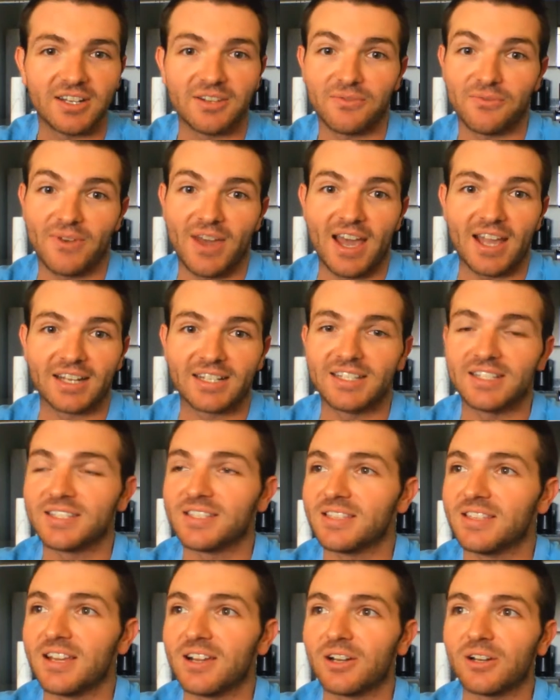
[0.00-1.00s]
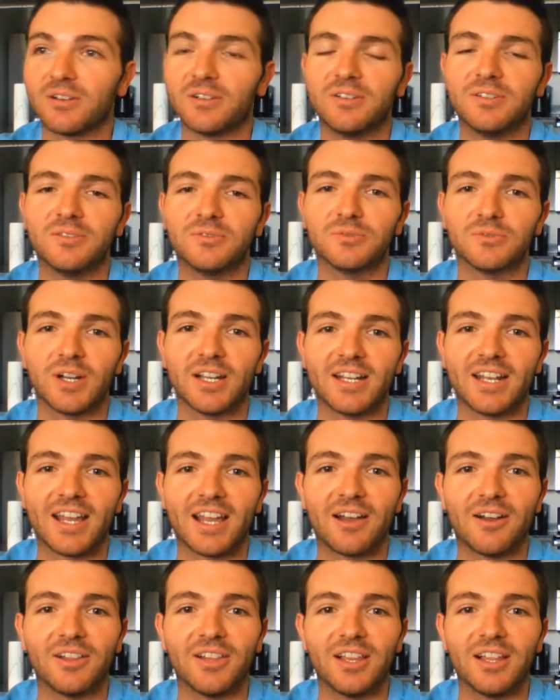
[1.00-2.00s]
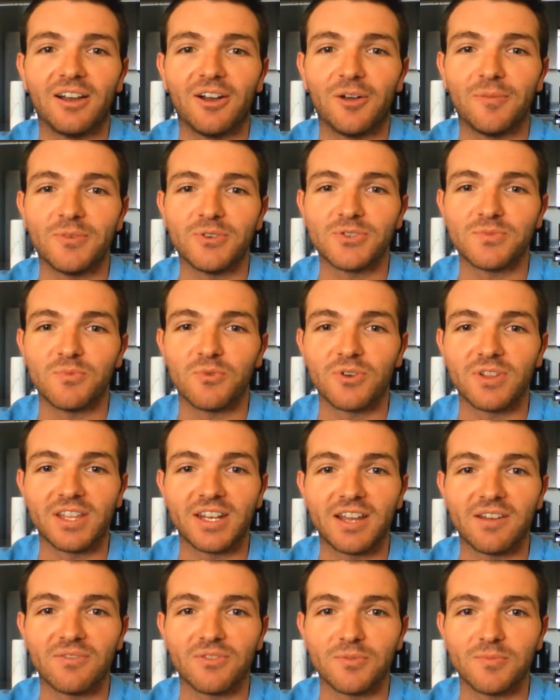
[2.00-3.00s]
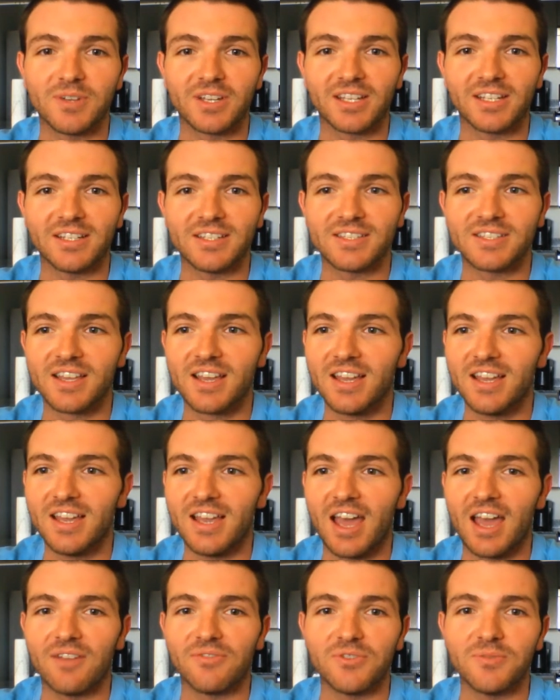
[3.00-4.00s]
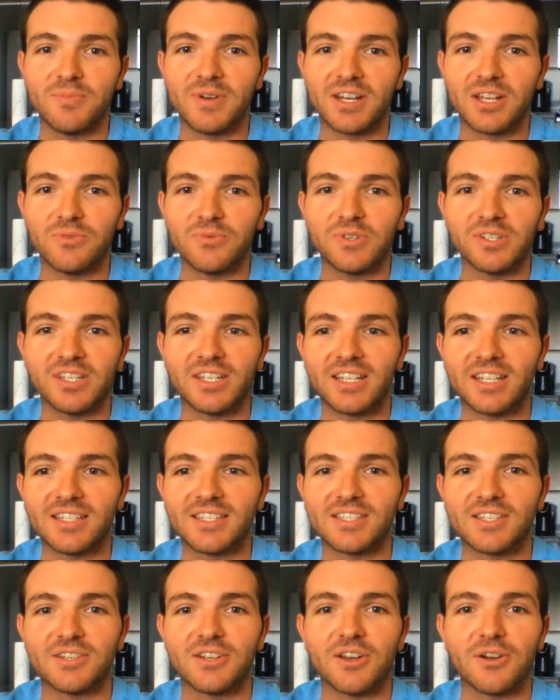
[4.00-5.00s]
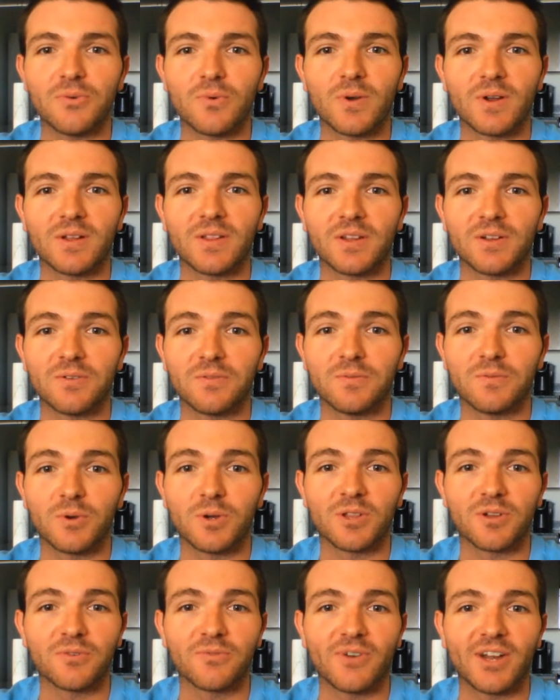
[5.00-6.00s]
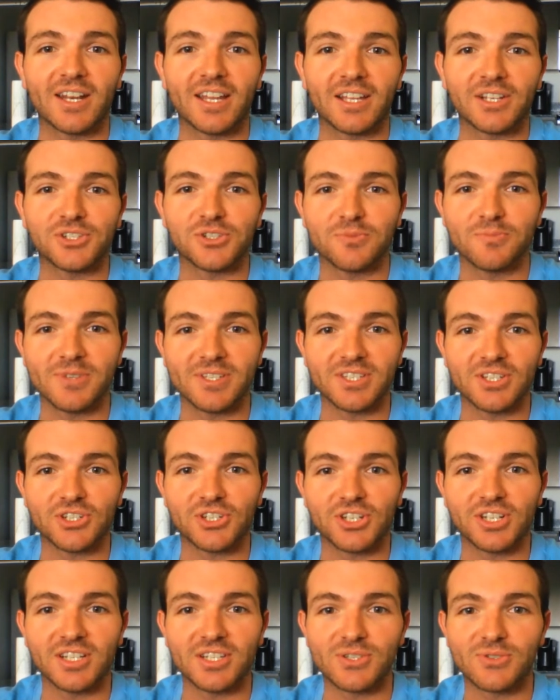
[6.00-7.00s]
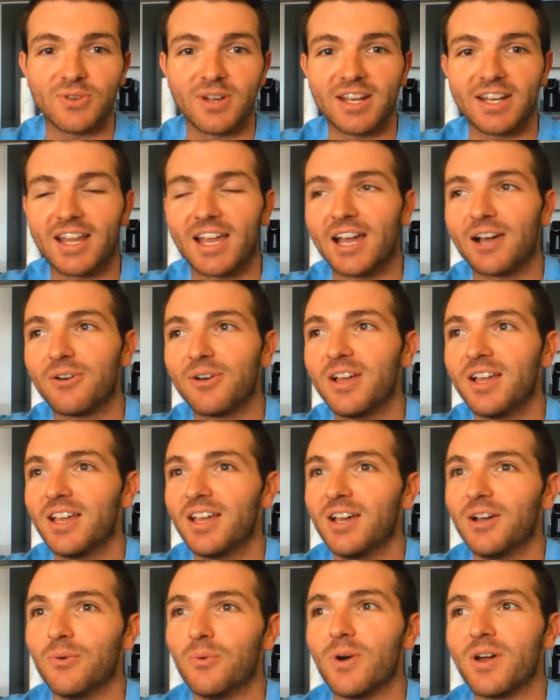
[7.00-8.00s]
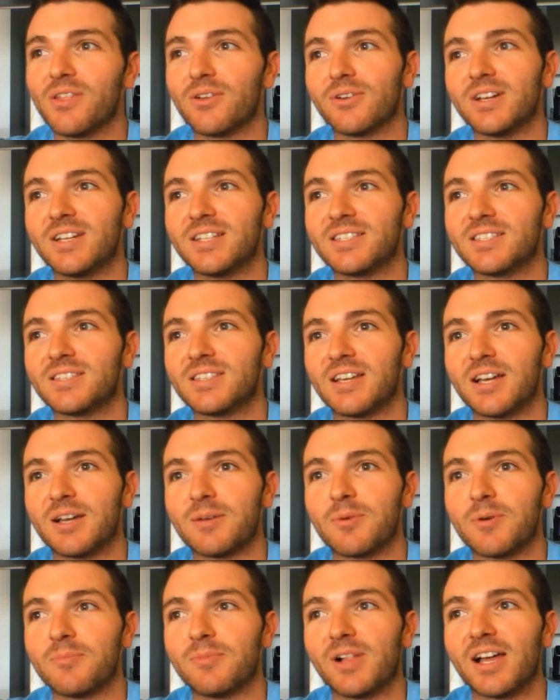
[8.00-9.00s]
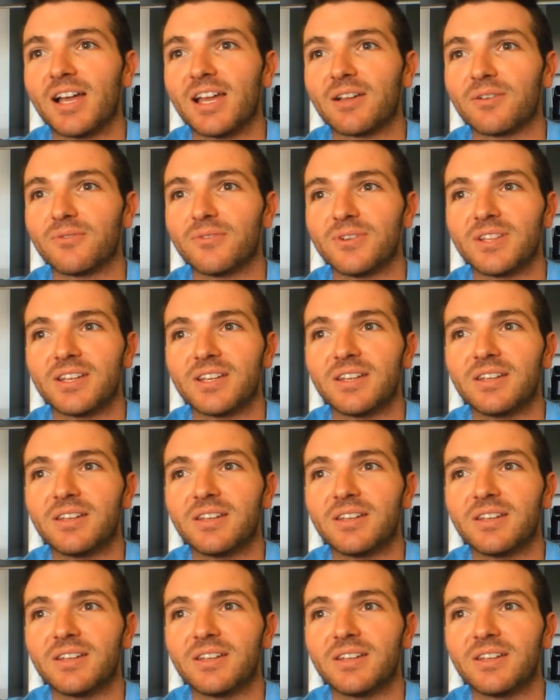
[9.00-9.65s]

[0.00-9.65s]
And in fact, it's there right now almost more than ever, because everybody really needs to know where their financial position is right now, whether it's applying for